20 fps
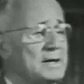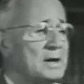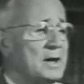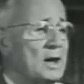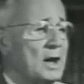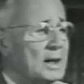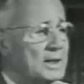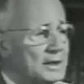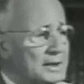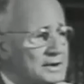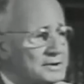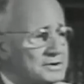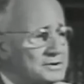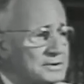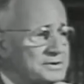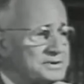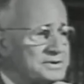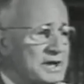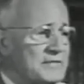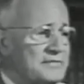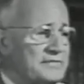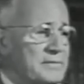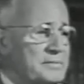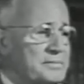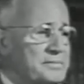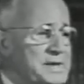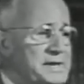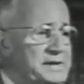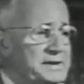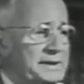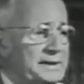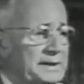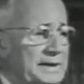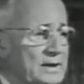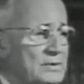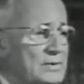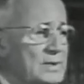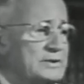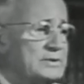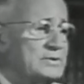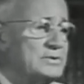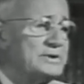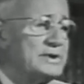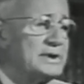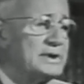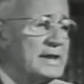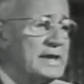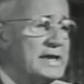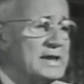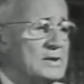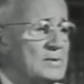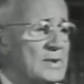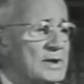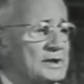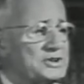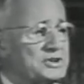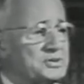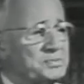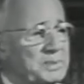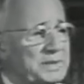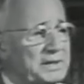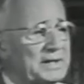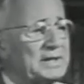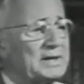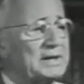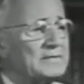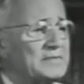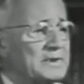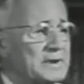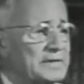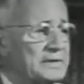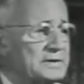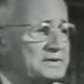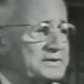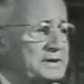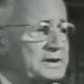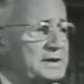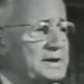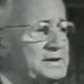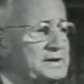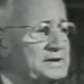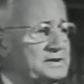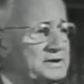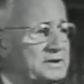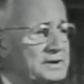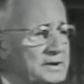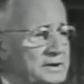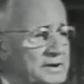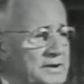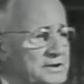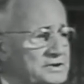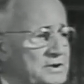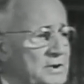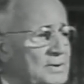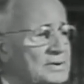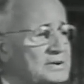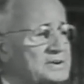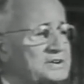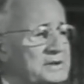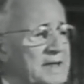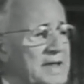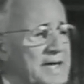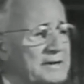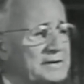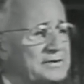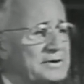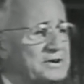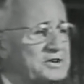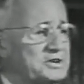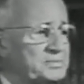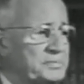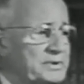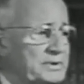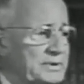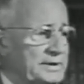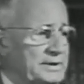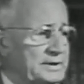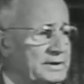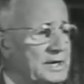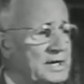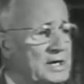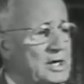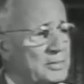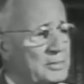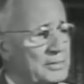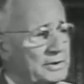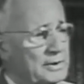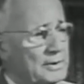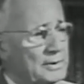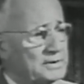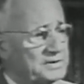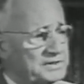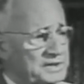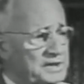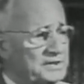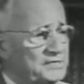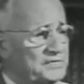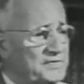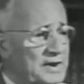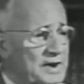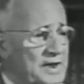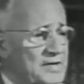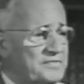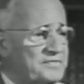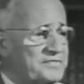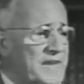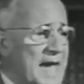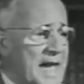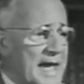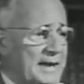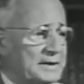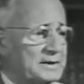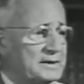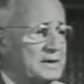Alert yourself immediately when you hear anyone speaking of others in a discourteous or slanderous spirit, because this very fact